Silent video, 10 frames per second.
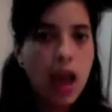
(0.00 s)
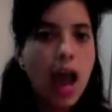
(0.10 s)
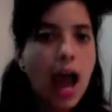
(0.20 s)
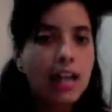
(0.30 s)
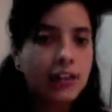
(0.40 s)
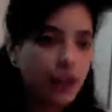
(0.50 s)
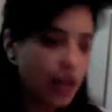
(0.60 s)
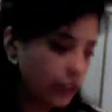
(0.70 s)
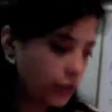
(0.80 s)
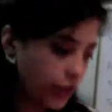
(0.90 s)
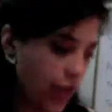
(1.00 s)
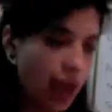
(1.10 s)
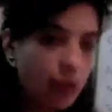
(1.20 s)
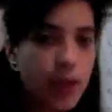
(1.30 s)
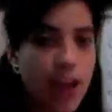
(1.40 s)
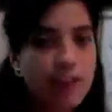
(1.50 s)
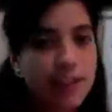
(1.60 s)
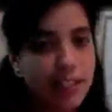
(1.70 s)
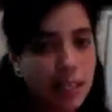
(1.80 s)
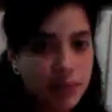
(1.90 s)
As for El Corral, we have the
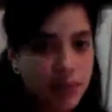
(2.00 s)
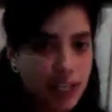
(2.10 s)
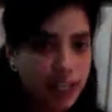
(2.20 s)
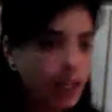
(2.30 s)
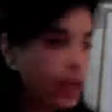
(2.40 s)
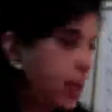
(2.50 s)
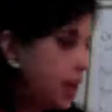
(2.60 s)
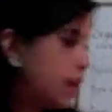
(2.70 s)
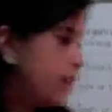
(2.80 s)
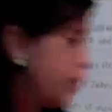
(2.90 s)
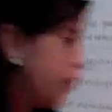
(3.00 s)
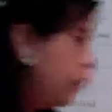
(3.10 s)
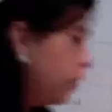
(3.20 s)
same thing. They're all